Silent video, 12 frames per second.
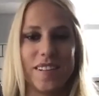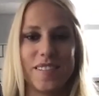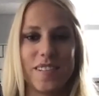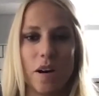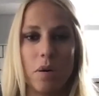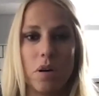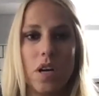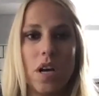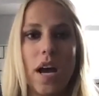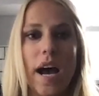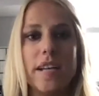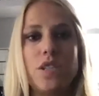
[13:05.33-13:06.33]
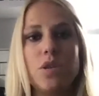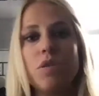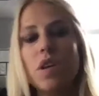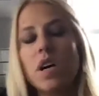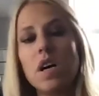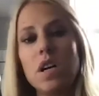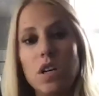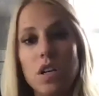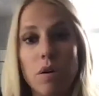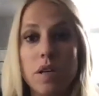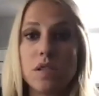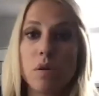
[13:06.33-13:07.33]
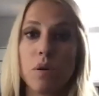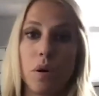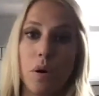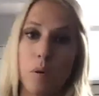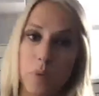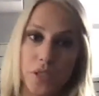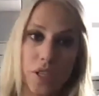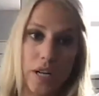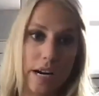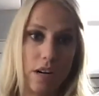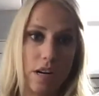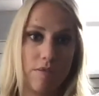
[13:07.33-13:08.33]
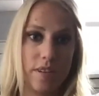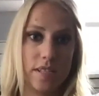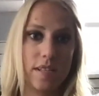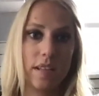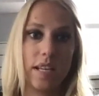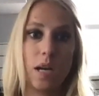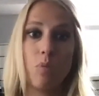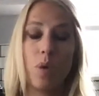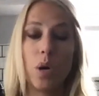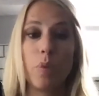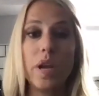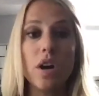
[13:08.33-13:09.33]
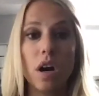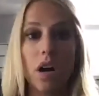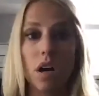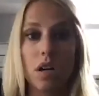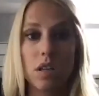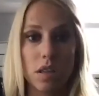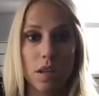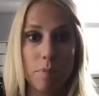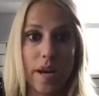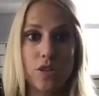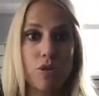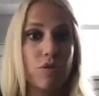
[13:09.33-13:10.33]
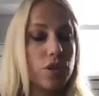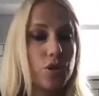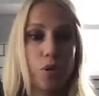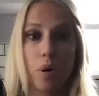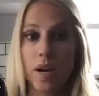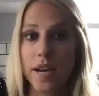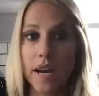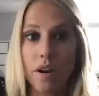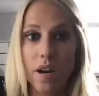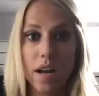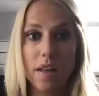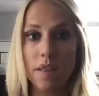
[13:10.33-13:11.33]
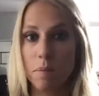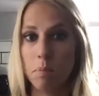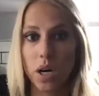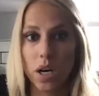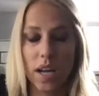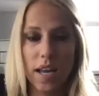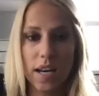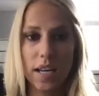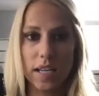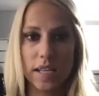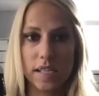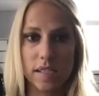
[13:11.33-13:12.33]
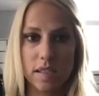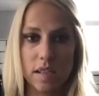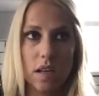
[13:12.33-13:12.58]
So I do I sold a home in your area recently, and where we are, the Metro Detroit area, the market is